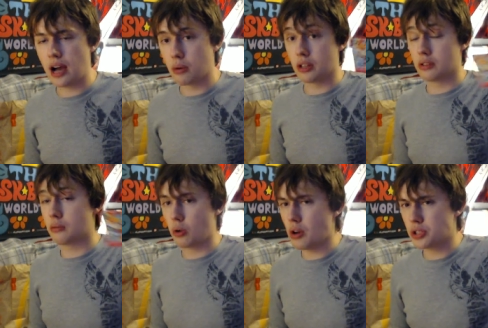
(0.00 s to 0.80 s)
the, the
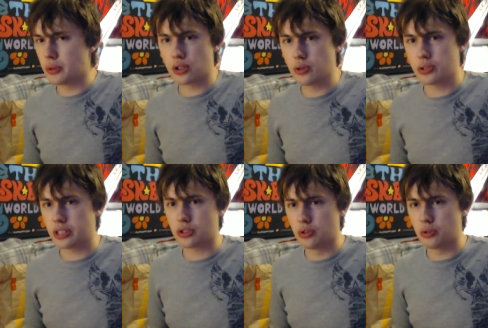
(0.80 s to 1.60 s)
we're also introducing
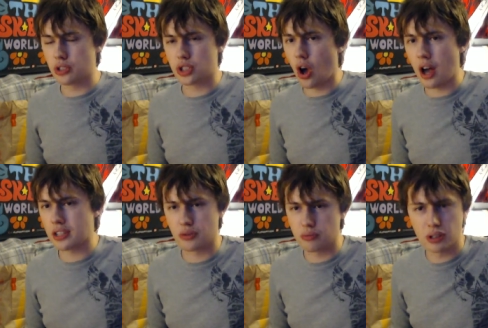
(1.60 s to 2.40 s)
this new this
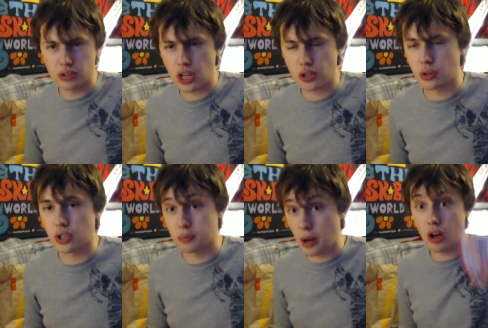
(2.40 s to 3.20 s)
sauce, you know, the Szechuan
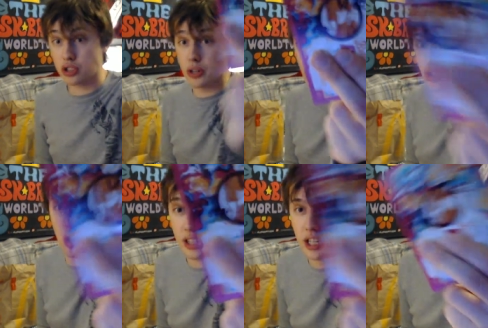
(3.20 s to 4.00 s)
sauce. But also, you know,
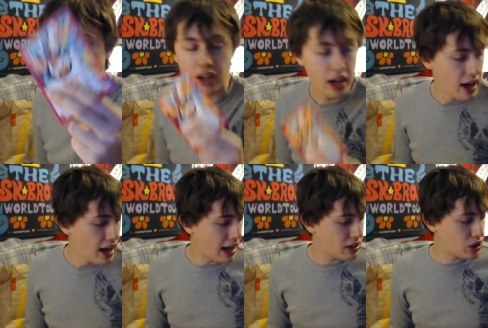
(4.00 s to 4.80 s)
try these.
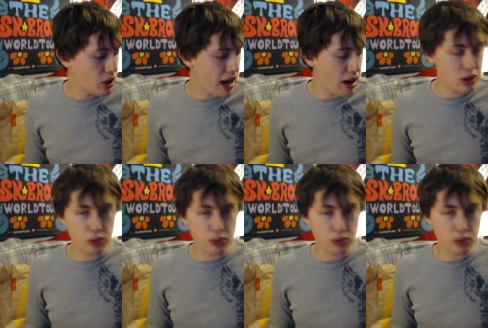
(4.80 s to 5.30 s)
And so that was what